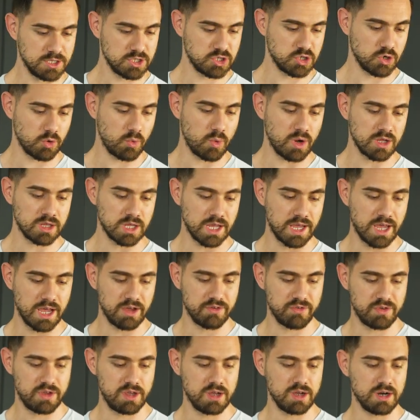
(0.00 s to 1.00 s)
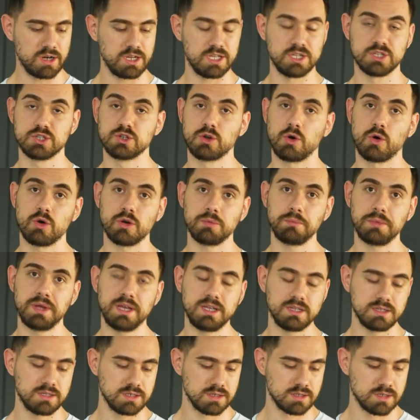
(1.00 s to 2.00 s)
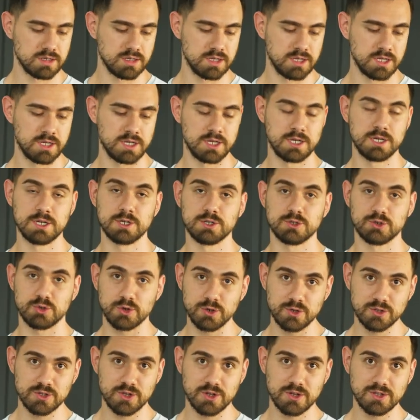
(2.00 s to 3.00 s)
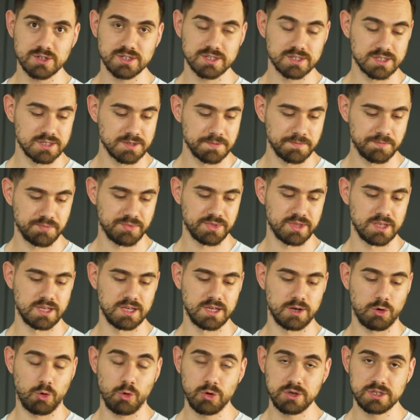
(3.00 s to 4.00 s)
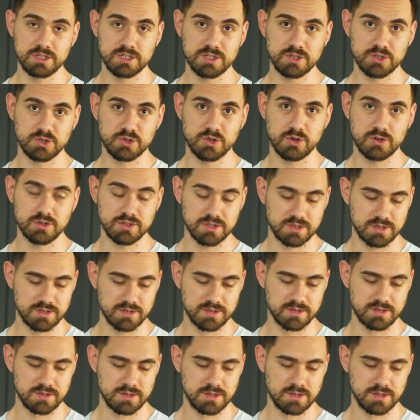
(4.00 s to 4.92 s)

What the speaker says: So what I have here is corn maze, soy sauce, oyster sauce,